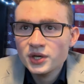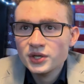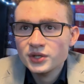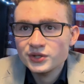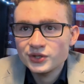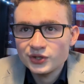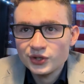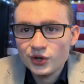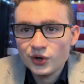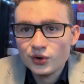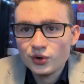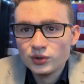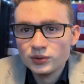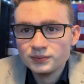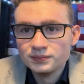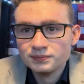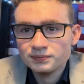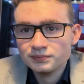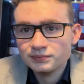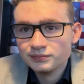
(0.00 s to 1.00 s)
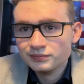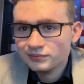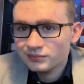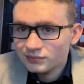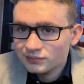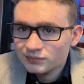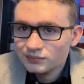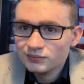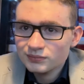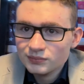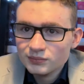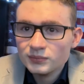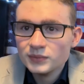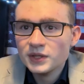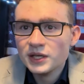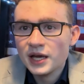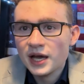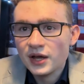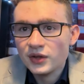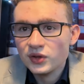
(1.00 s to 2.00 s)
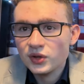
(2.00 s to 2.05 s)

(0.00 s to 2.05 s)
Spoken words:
So yeah,